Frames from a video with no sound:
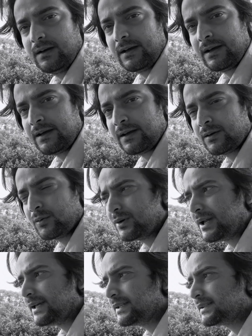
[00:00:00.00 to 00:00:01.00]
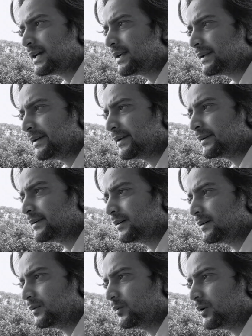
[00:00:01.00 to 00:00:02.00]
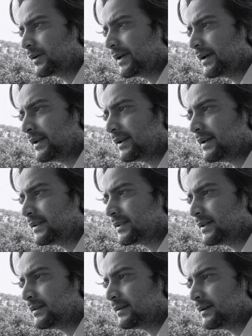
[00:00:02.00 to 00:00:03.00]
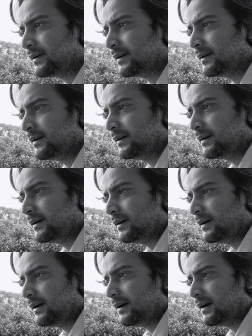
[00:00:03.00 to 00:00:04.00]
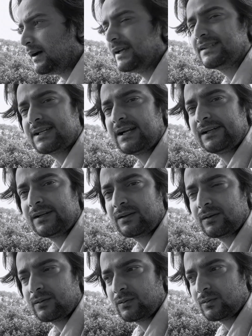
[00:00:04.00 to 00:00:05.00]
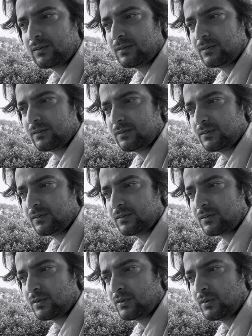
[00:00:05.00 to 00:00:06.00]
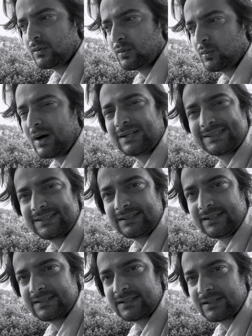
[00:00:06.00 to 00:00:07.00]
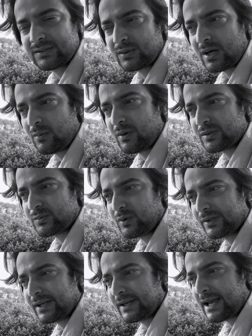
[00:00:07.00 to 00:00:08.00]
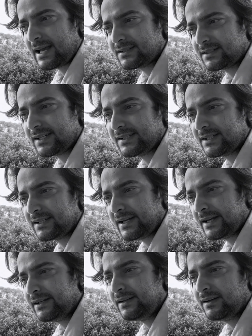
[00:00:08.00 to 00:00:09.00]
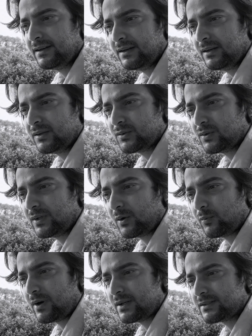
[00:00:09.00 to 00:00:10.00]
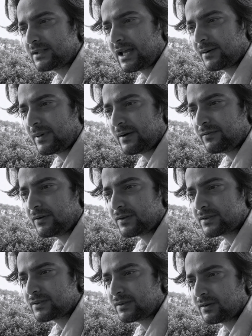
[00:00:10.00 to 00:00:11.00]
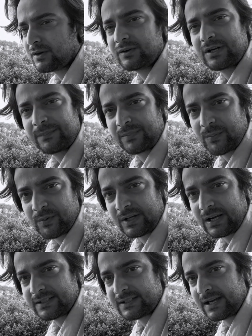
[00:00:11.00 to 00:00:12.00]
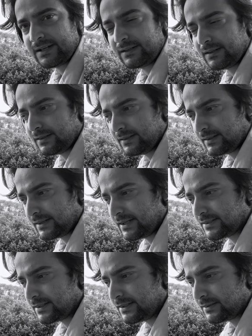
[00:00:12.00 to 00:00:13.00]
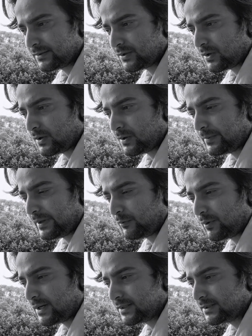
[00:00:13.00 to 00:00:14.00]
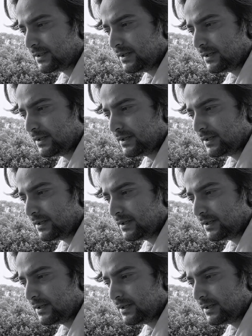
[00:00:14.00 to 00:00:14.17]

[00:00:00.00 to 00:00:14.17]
and when I started working in kitchen, I started through washing dishes. So I was working as a kitchen hand, so that was like my first contract paper I signed in kitchen job, that was